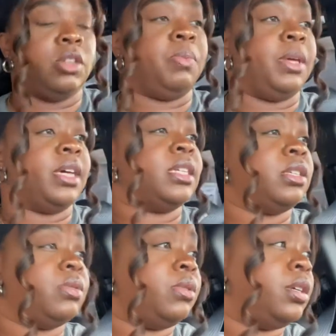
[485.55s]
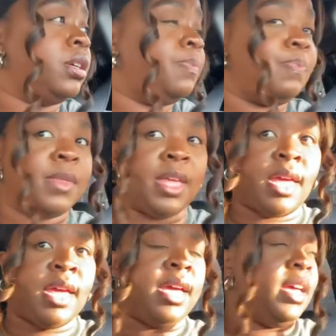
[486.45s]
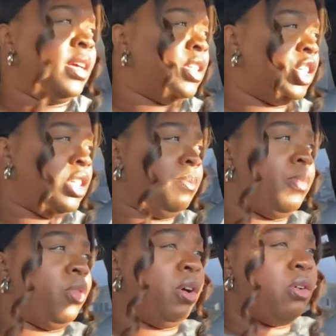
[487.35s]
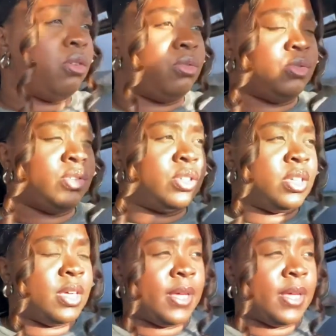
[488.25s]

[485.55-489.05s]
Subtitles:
UPS store and ship those.